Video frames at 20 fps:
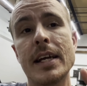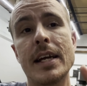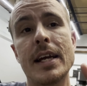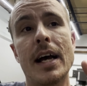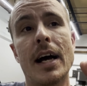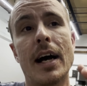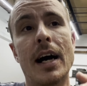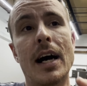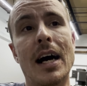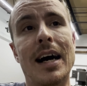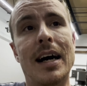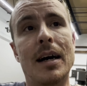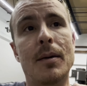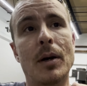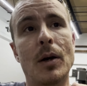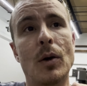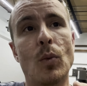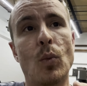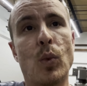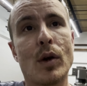
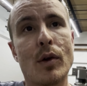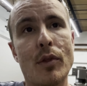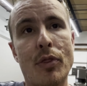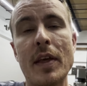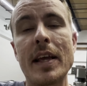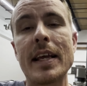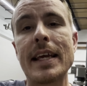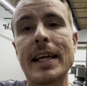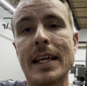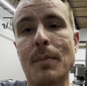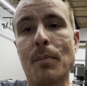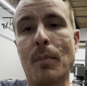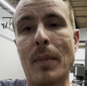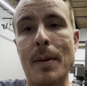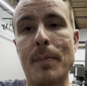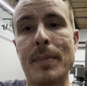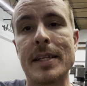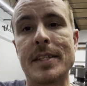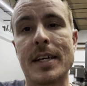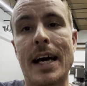We're thinking it
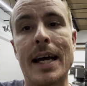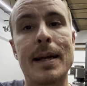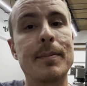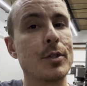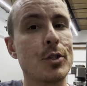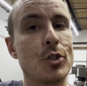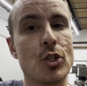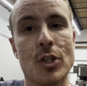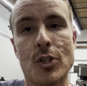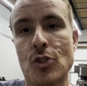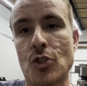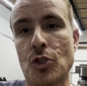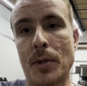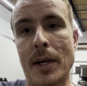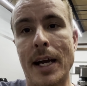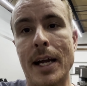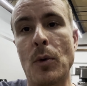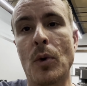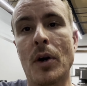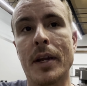might be time to just
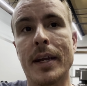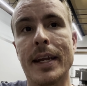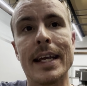try one.